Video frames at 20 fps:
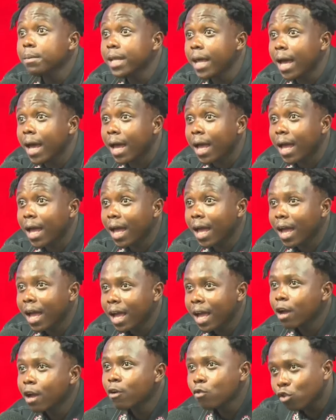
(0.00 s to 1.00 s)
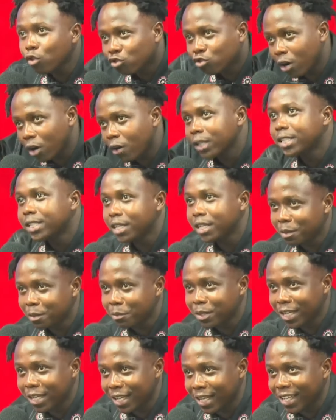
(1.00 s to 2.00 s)
nim die e duro so na chere
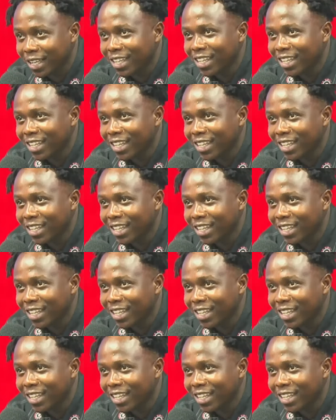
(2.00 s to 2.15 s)
nim die